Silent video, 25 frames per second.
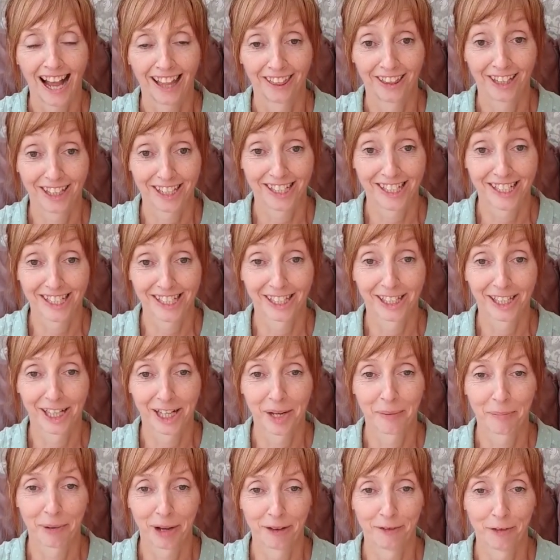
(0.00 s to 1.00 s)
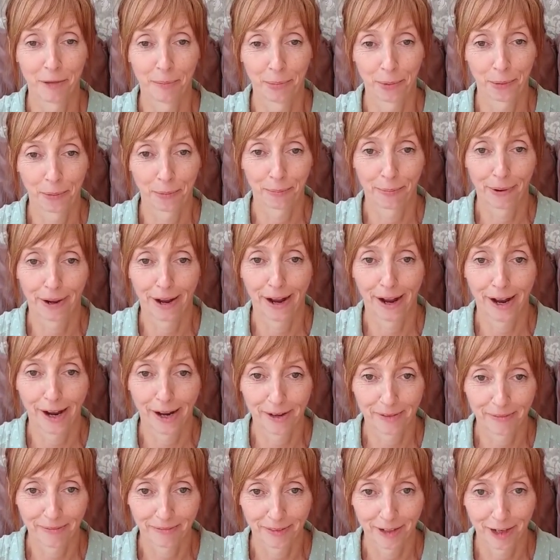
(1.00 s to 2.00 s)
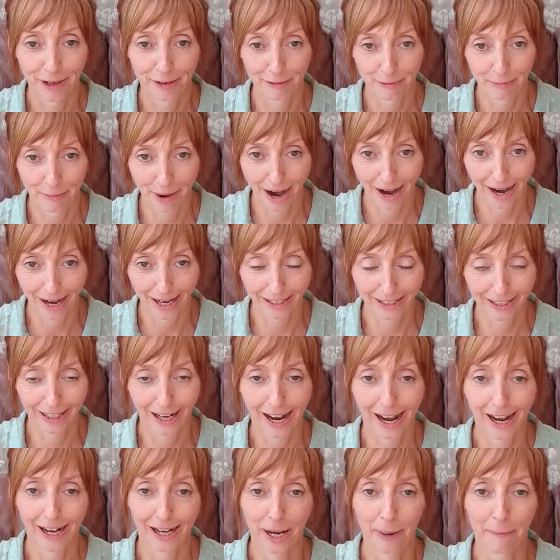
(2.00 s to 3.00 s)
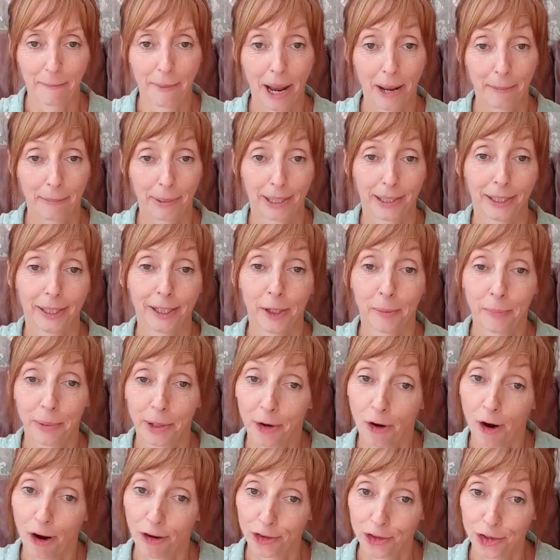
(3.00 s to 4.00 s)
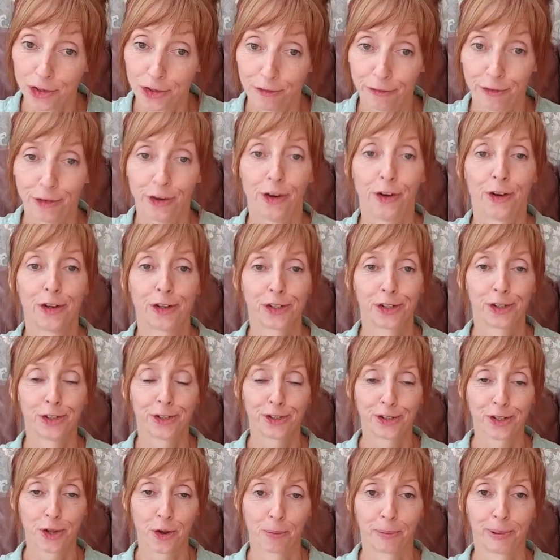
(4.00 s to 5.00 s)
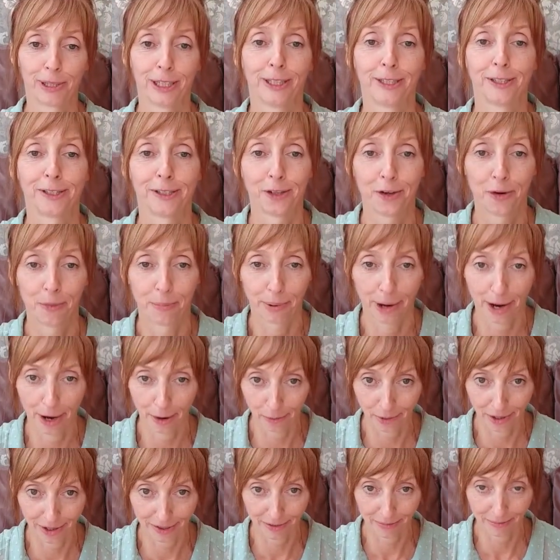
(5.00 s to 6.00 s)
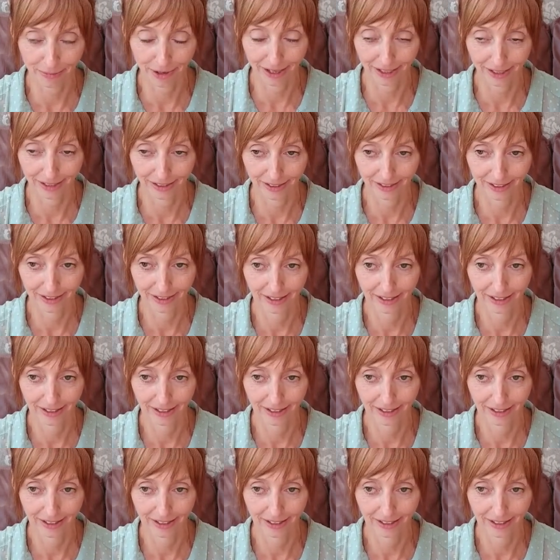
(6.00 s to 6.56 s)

this is a little bit of a bugbear of mine, and it may be a little bit controversial, so please do bear with me.